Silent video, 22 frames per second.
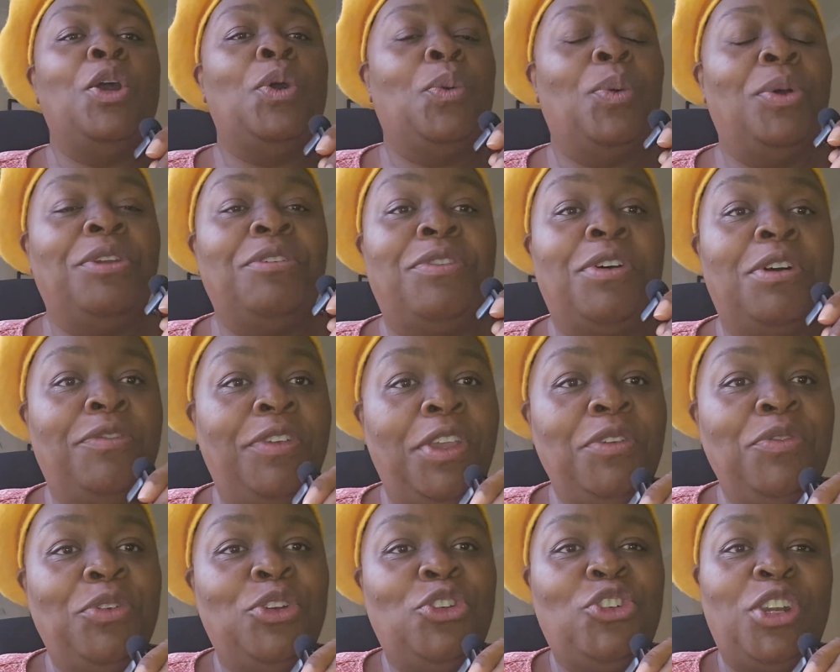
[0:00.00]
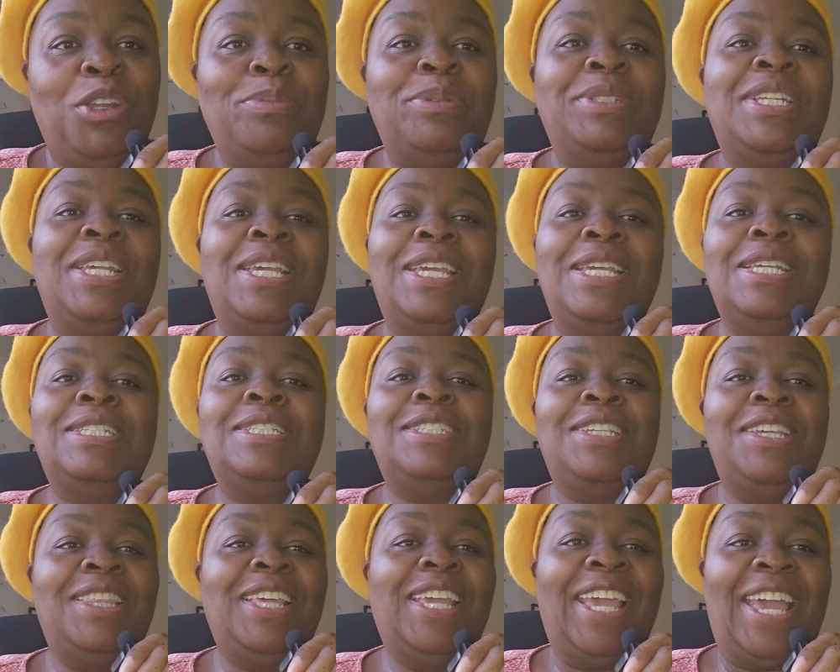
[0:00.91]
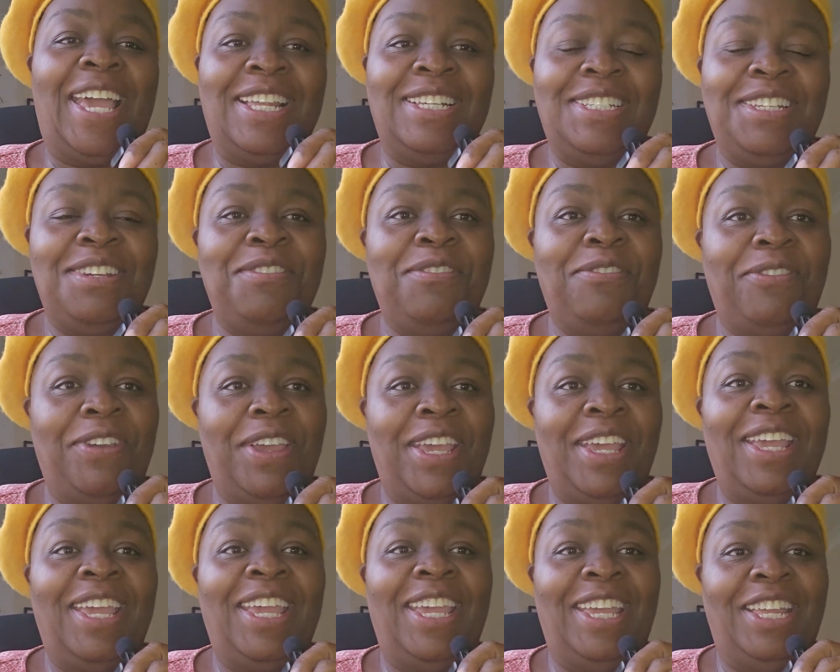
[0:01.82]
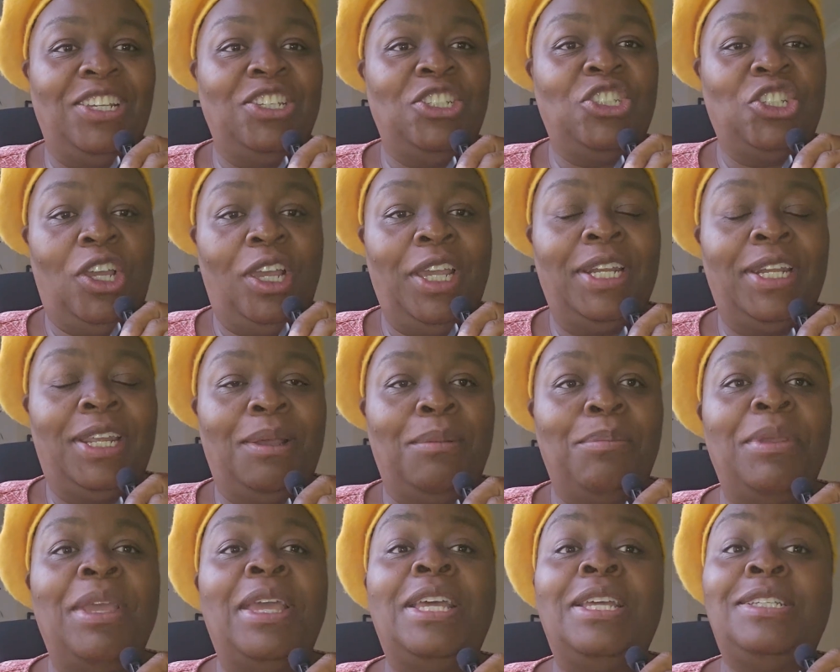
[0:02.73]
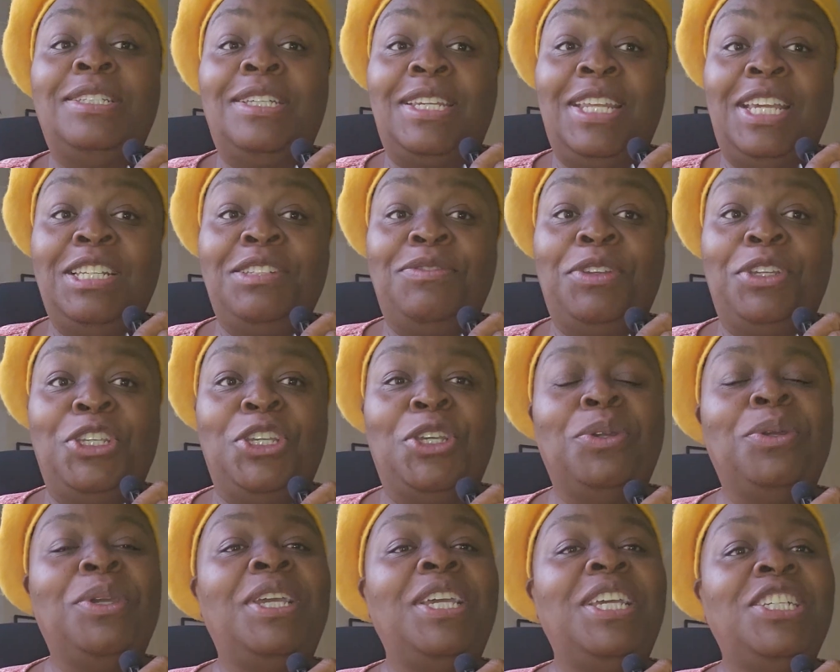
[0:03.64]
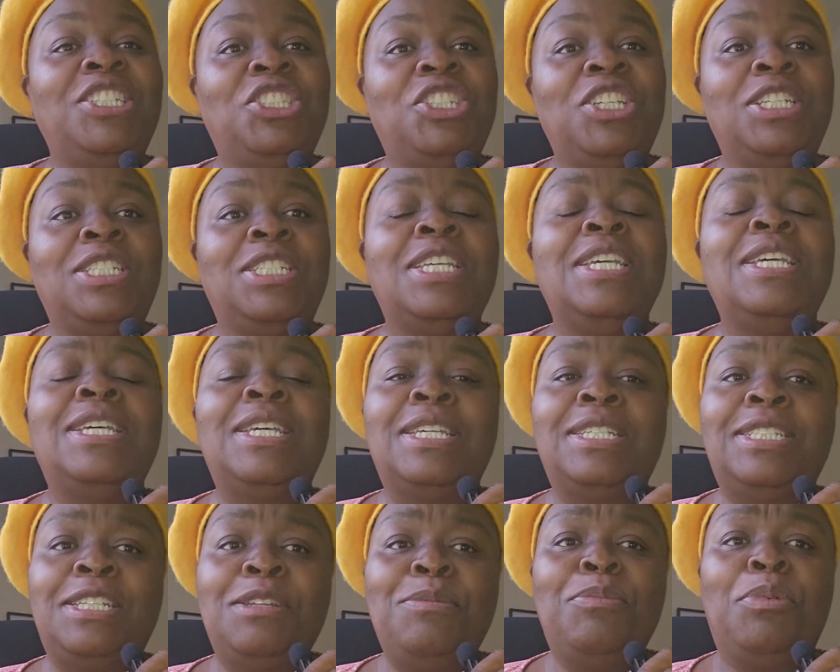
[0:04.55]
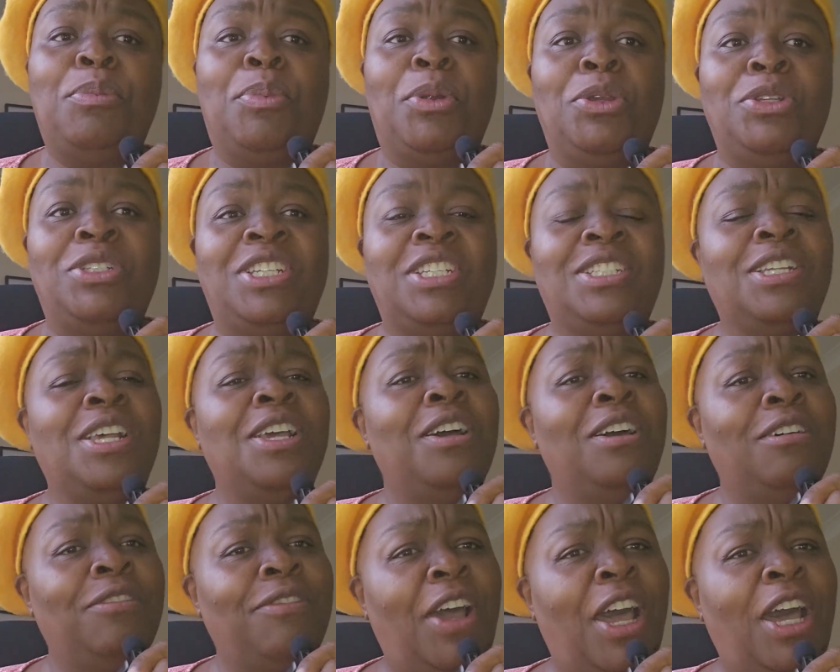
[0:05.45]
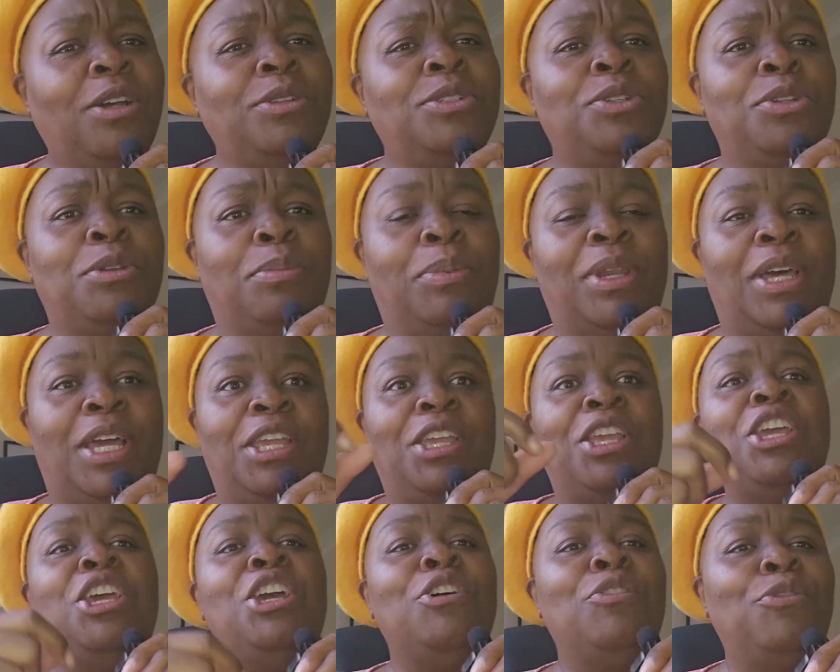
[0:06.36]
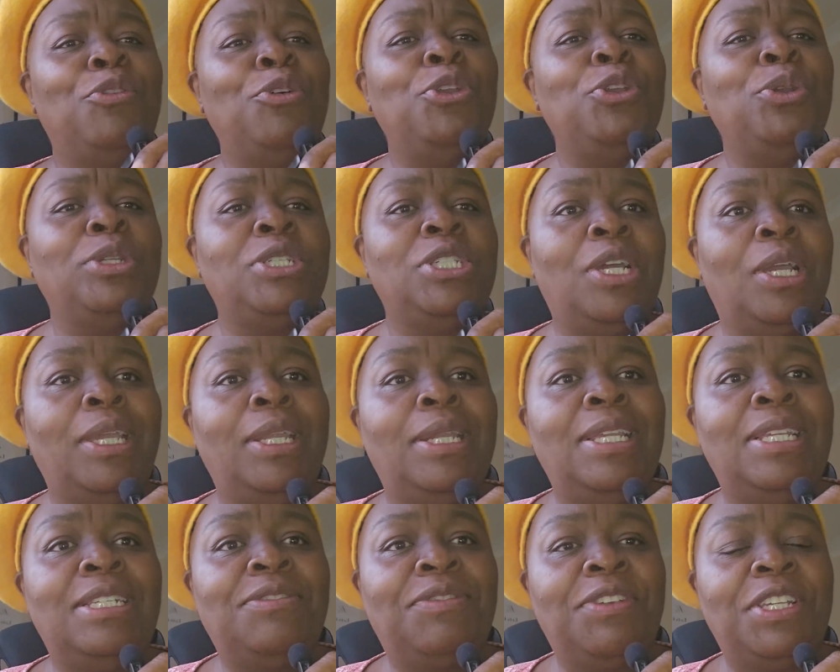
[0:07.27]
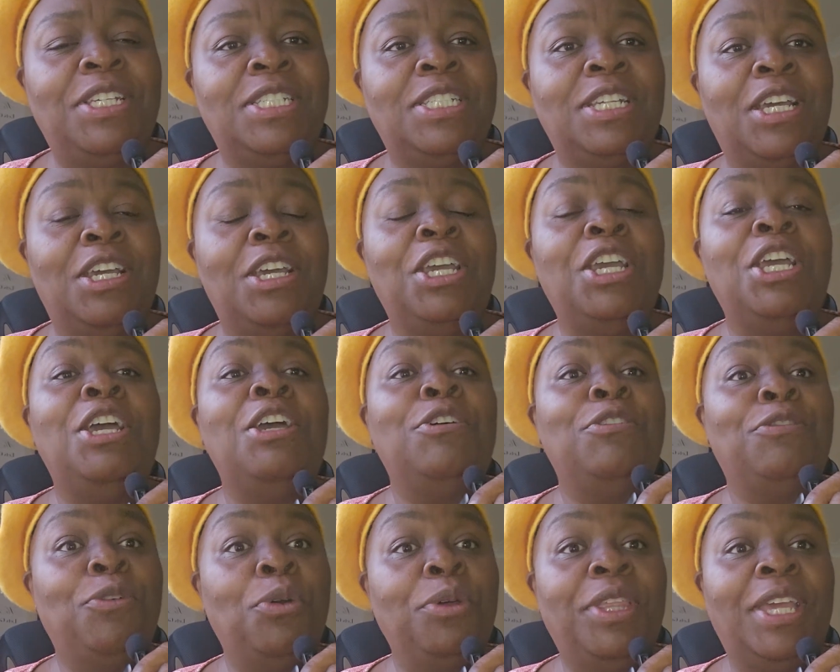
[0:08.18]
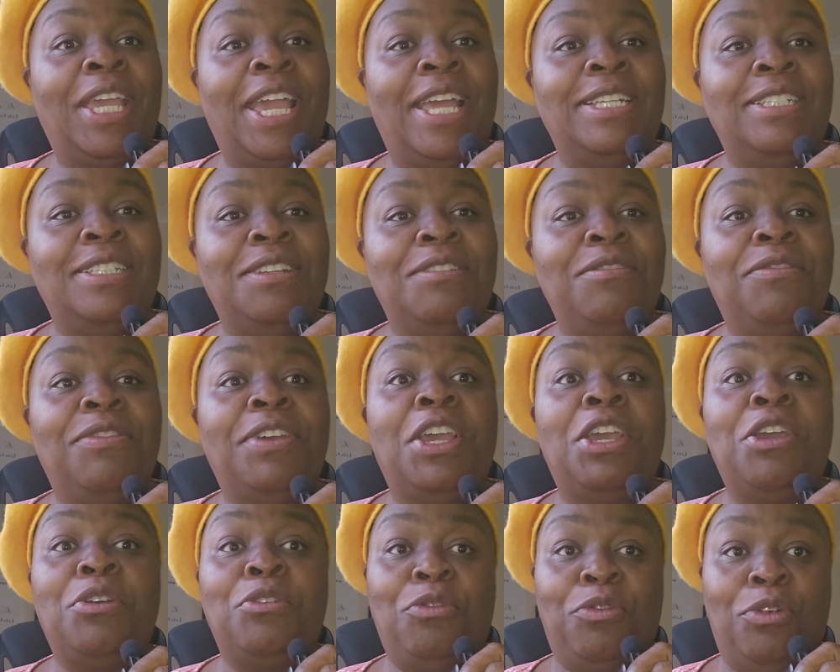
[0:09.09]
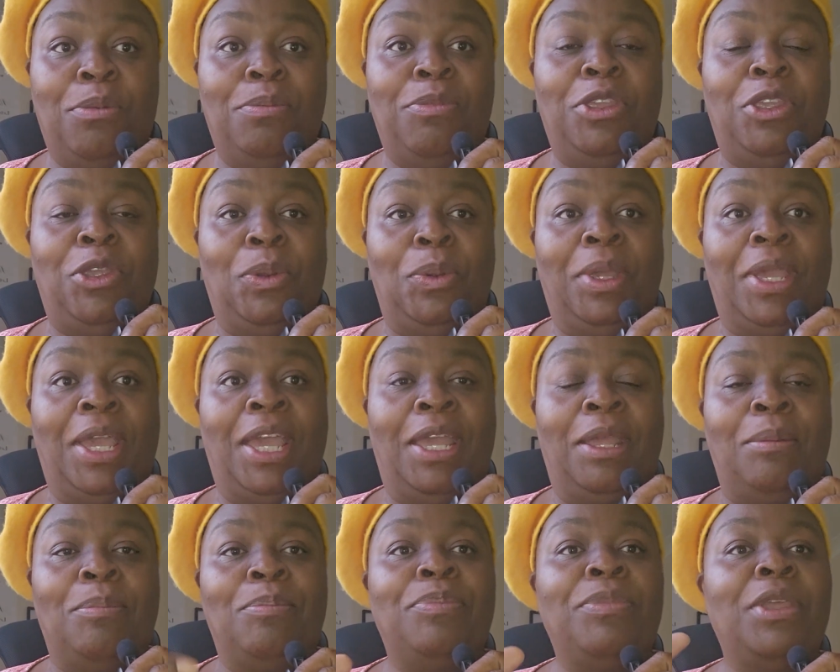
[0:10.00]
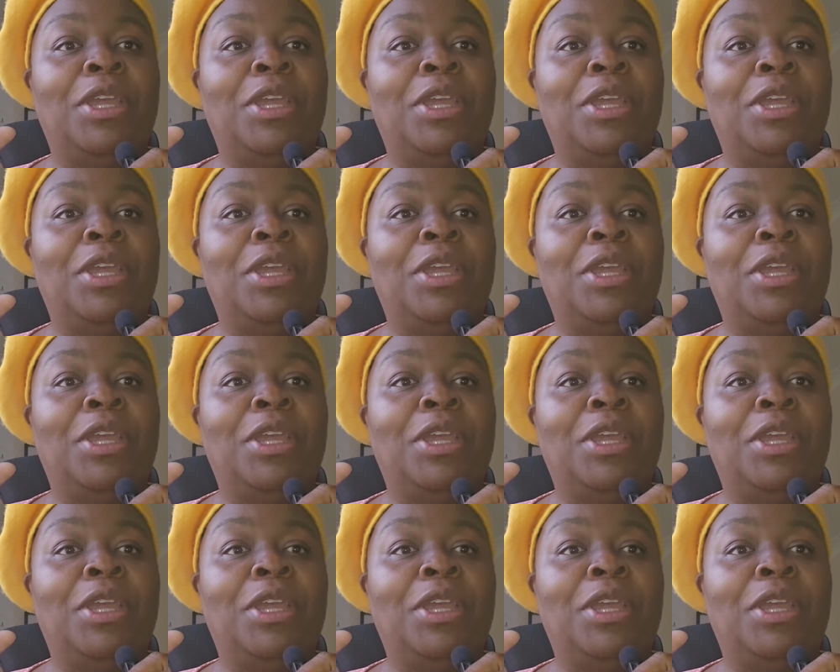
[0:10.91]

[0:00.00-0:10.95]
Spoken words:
One of our favorite trips is to the Canton Fair in China. Today's video is just a simple process of how to apply for your Chinese visa for the Canton Fair from the UK.